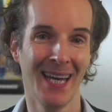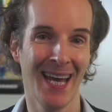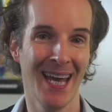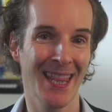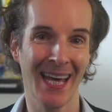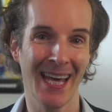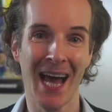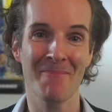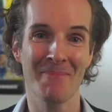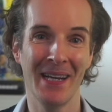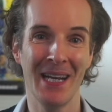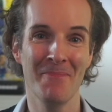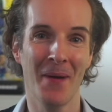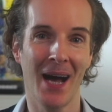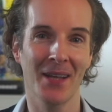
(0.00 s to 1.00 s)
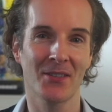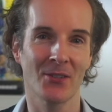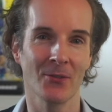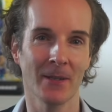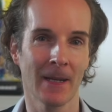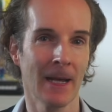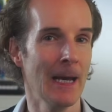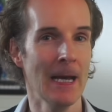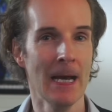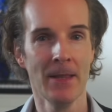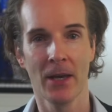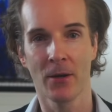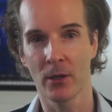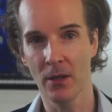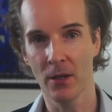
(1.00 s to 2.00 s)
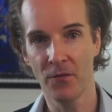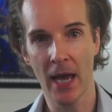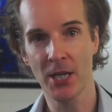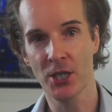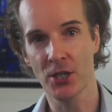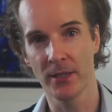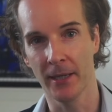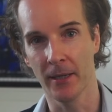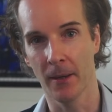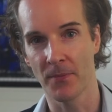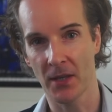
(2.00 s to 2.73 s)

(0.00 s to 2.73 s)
There are not many parts to it. They've got inflation data.